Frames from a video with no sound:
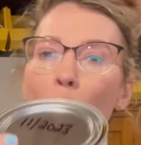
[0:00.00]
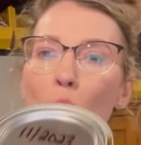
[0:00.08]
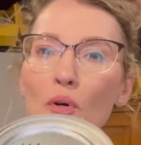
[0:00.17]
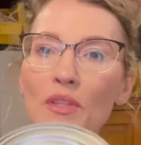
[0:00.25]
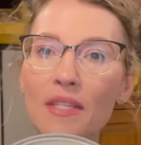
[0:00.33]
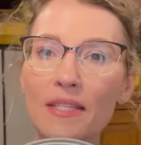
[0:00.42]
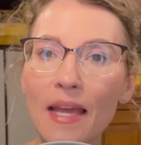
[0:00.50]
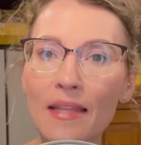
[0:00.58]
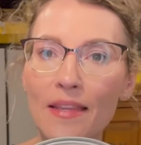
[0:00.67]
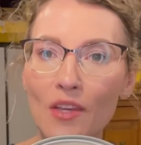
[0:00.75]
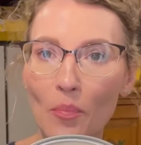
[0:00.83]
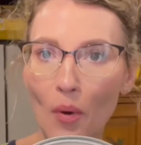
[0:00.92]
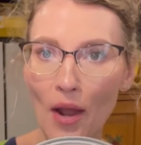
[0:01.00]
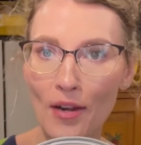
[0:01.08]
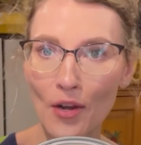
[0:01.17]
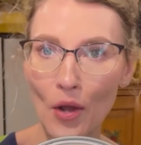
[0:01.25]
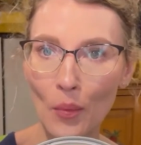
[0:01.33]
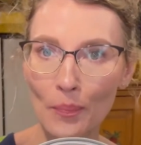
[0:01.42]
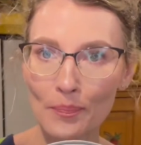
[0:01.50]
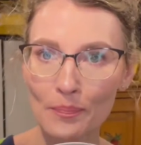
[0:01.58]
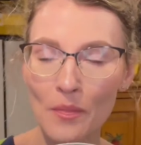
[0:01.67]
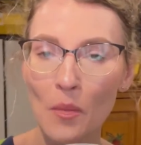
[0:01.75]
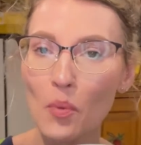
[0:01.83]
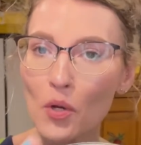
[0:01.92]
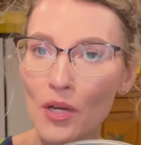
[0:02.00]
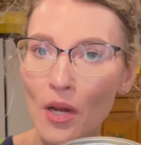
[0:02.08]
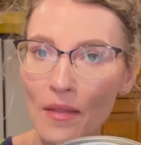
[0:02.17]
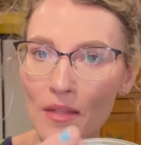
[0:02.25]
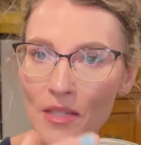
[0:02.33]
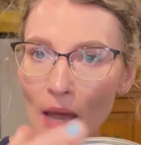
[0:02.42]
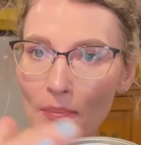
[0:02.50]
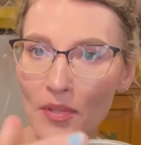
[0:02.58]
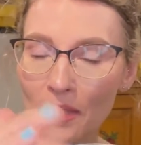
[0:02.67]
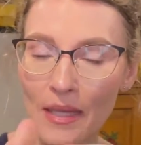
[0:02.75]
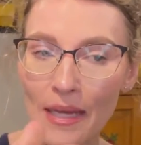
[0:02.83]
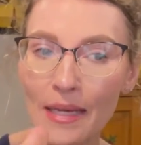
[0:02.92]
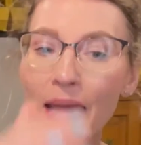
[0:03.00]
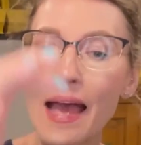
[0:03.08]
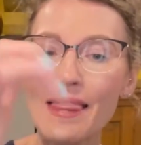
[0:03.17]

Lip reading: Put the date that you brought it home. Put it on the top of the lid.